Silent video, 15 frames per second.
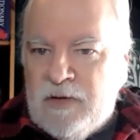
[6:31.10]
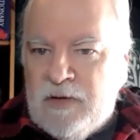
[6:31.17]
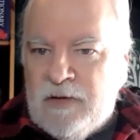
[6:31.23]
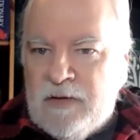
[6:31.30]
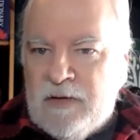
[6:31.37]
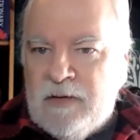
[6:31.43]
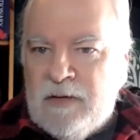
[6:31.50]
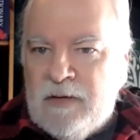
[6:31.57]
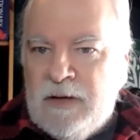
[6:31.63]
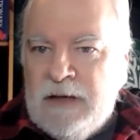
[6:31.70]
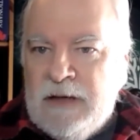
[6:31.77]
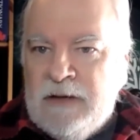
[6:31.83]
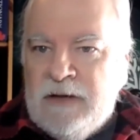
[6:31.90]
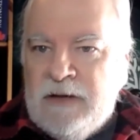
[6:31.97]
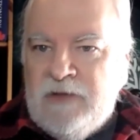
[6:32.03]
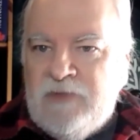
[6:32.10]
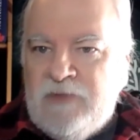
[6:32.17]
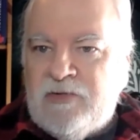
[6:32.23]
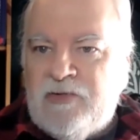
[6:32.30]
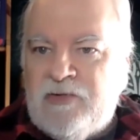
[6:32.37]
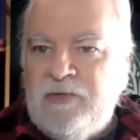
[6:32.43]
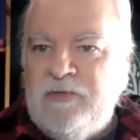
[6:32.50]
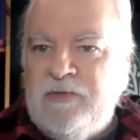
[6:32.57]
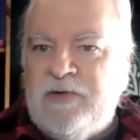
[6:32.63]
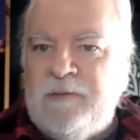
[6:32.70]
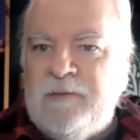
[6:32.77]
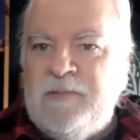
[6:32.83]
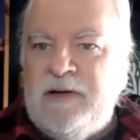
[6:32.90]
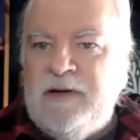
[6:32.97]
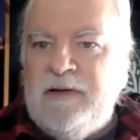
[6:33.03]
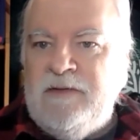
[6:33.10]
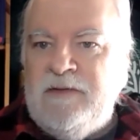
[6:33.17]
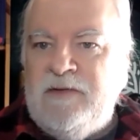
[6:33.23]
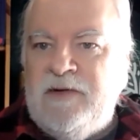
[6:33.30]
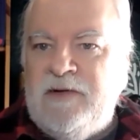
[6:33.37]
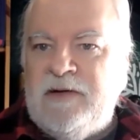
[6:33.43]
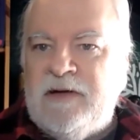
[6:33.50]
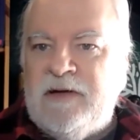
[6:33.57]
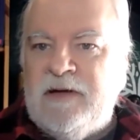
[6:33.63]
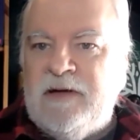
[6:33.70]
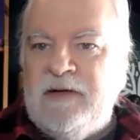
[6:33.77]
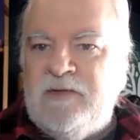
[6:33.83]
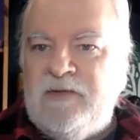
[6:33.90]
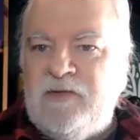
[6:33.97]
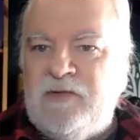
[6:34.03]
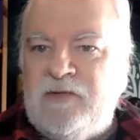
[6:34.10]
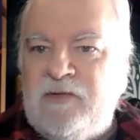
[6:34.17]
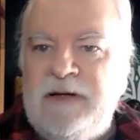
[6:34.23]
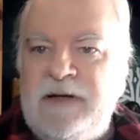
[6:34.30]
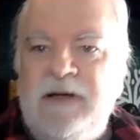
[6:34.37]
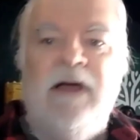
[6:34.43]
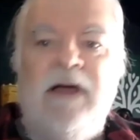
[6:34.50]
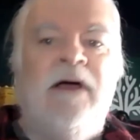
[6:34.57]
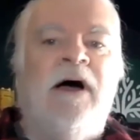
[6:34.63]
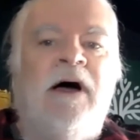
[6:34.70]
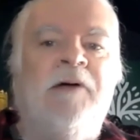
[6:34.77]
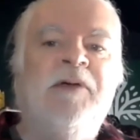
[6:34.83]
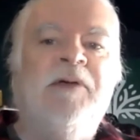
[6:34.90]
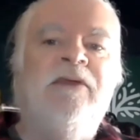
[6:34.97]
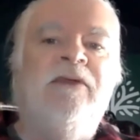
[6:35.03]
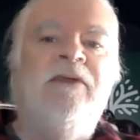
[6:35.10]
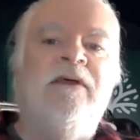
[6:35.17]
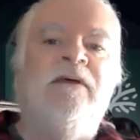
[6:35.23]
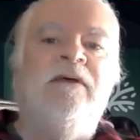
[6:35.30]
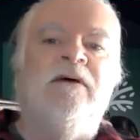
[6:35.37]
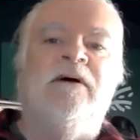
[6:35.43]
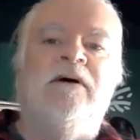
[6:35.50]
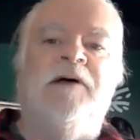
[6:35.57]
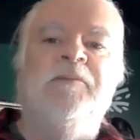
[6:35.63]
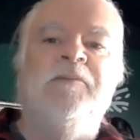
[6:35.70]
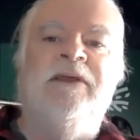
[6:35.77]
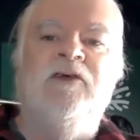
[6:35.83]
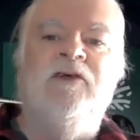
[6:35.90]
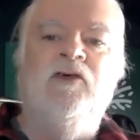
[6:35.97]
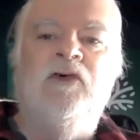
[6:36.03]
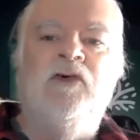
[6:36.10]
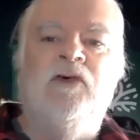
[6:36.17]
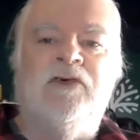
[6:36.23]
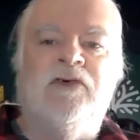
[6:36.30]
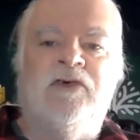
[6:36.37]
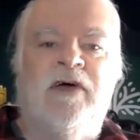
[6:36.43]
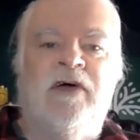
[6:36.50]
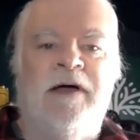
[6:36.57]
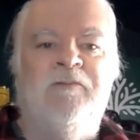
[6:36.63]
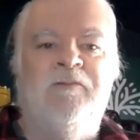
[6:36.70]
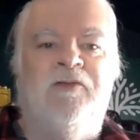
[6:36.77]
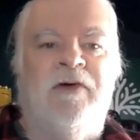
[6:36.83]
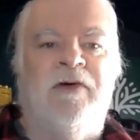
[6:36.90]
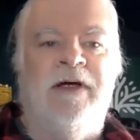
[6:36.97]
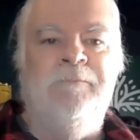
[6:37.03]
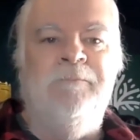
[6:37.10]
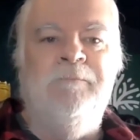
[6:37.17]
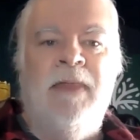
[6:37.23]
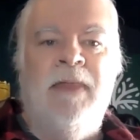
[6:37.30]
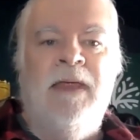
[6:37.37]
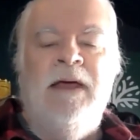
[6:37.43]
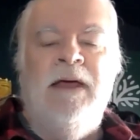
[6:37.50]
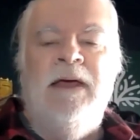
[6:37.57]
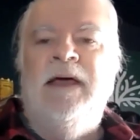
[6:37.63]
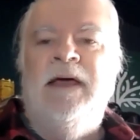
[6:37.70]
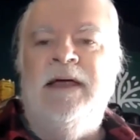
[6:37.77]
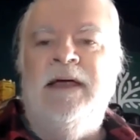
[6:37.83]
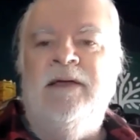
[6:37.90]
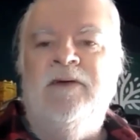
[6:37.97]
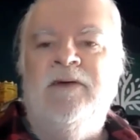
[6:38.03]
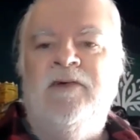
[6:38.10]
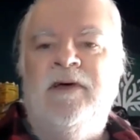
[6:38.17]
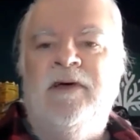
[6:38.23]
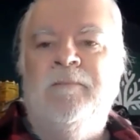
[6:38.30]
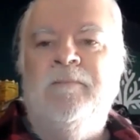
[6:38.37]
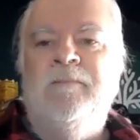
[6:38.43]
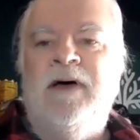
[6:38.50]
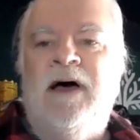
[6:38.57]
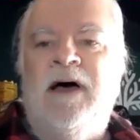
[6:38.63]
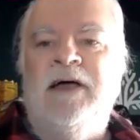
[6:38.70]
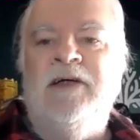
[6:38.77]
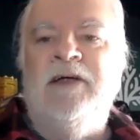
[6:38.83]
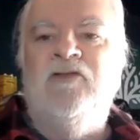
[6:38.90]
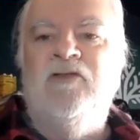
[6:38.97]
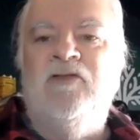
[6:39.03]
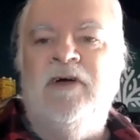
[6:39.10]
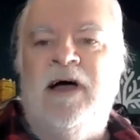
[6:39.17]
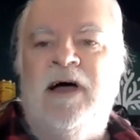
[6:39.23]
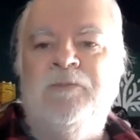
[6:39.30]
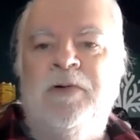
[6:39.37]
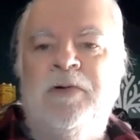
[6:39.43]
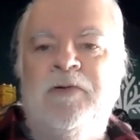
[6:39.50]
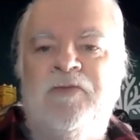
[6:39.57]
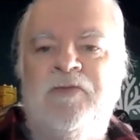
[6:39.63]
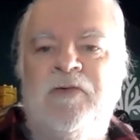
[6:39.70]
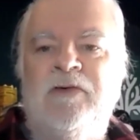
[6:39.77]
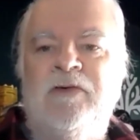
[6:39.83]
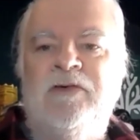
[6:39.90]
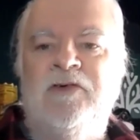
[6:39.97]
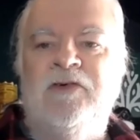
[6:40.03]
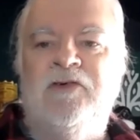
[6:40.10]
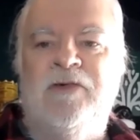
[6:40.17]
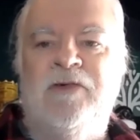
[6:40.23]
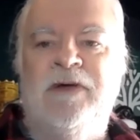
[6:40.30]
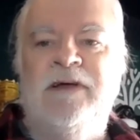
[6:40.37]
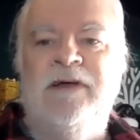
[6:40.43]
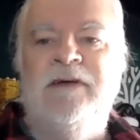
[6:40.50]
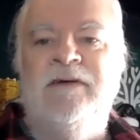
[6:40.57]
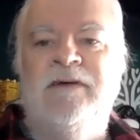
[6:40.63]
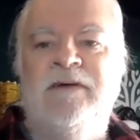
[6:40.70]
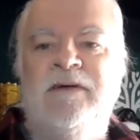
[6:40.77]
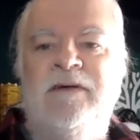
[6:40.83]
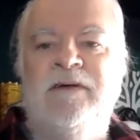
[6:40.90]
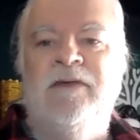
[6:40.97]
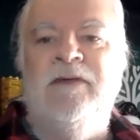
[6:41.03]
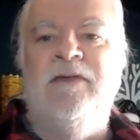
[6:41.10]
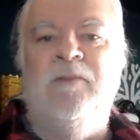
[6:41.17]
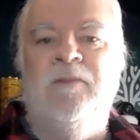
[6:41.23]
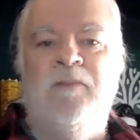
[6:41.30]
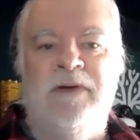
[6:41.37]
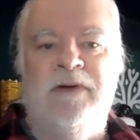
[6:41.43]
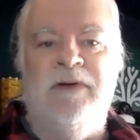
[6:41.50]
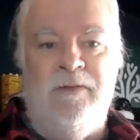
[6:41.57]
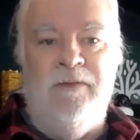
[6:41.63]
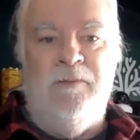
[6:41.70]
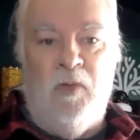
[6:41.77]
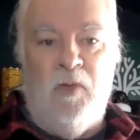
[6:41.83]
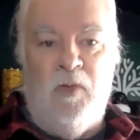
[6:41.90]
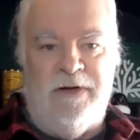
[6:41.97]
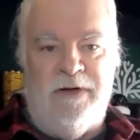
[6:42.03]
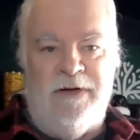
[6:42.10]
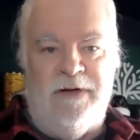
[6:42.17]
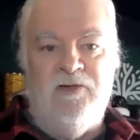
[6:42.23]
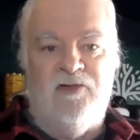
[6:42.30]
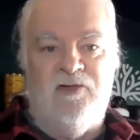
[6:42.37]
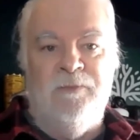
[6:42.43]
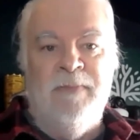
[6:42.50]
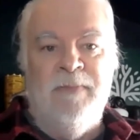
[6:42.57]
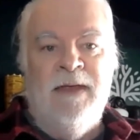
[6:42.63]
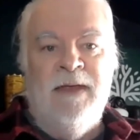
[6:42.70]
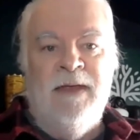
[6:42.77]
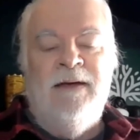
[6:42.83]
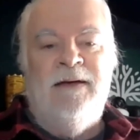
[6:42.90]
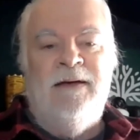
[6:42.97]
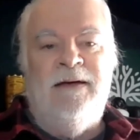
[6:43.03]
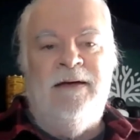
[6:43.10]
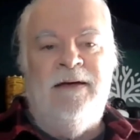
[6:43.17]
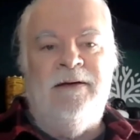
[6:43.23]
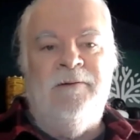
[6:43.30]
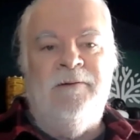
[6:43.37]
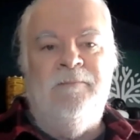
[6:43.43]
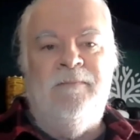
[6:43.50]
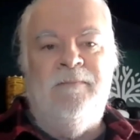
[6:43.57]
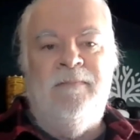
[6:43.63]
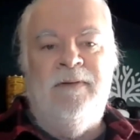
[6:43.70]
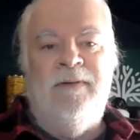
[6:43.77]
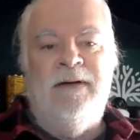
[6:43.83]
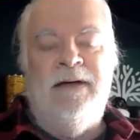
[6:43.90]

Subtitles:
Is there a certain time of day that you dedicate to trading? I'm in the New York time frame, and I prefer to trade in the mornings, and